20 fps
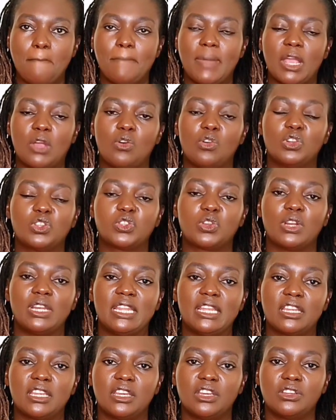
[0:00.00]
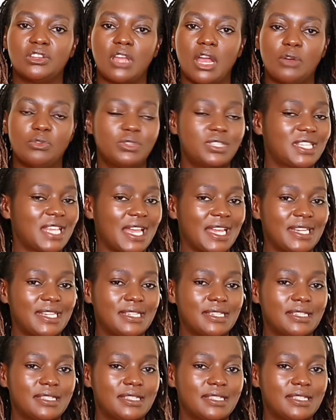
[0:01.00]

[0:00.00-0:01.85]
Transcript: by also linking outside.